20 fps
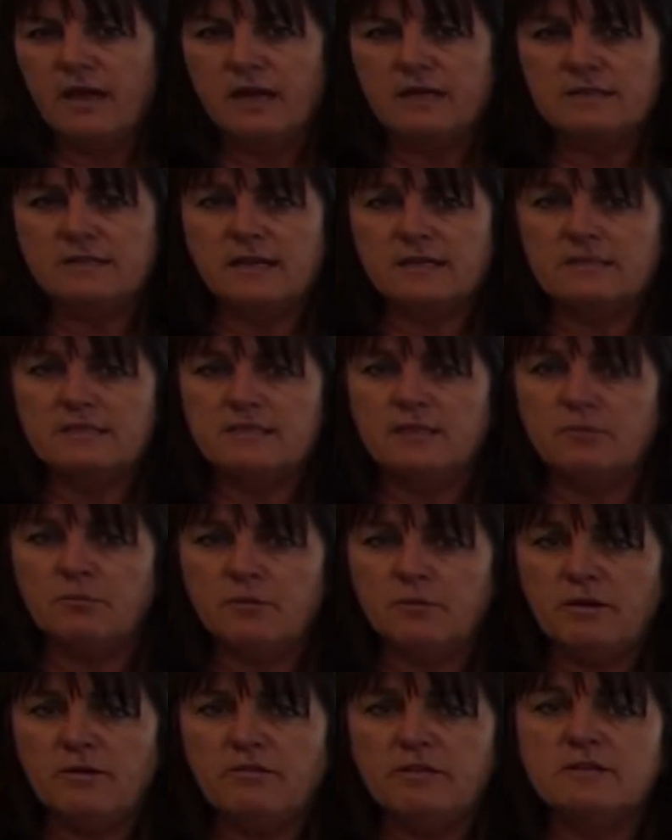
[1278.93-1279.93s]
As I said
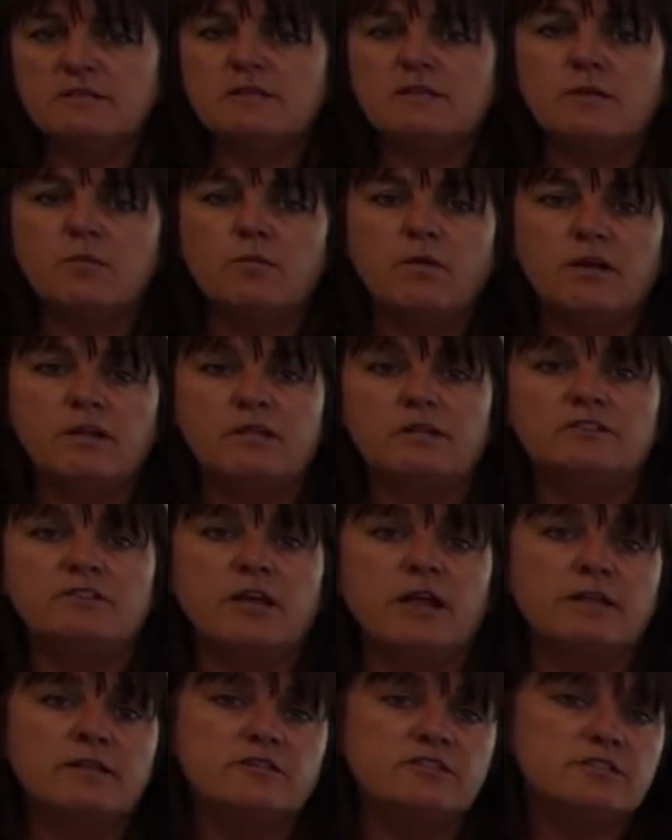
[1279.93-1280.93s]
previously, one of the
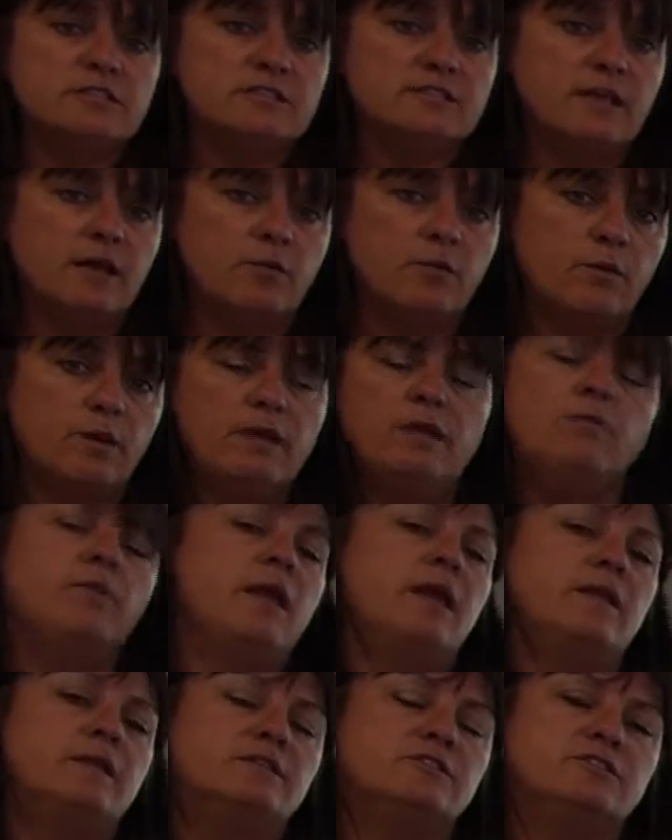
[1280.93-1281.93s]
challenges that we
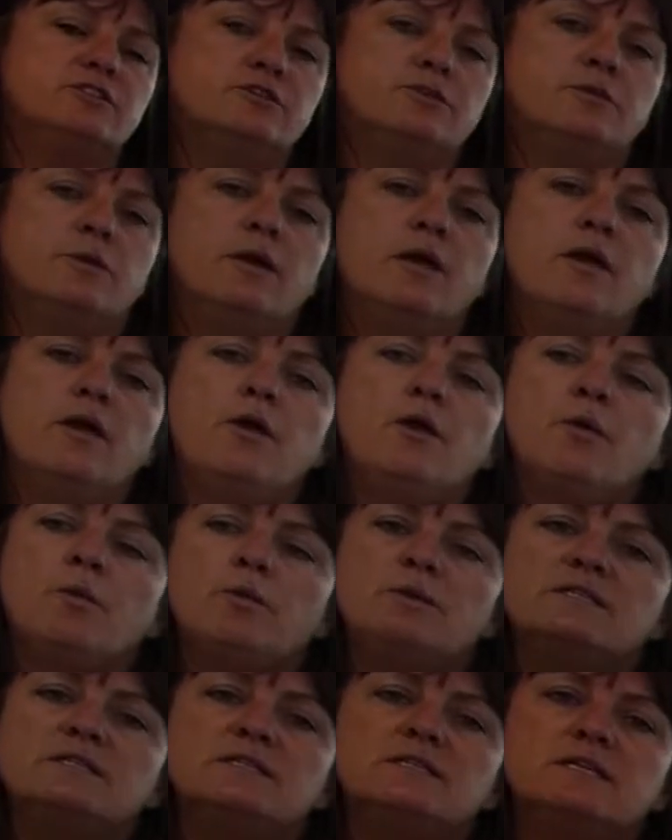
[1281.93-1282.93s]
ran into
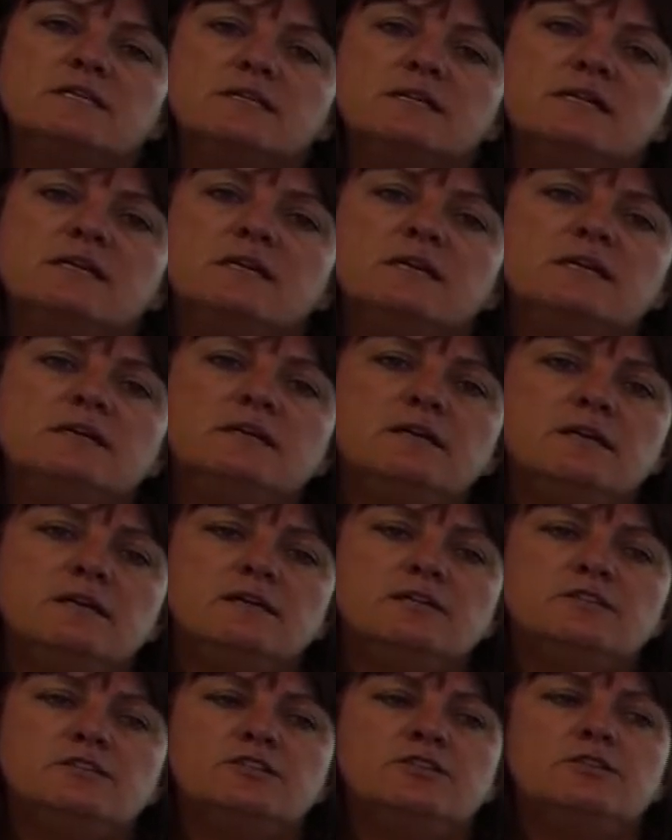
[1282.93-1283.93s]
was the need
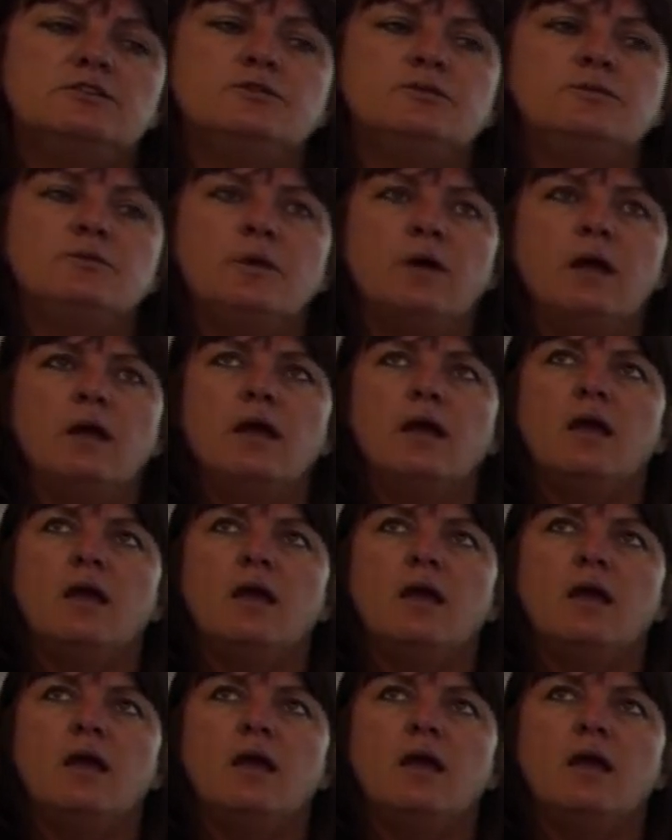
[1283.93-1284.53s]
to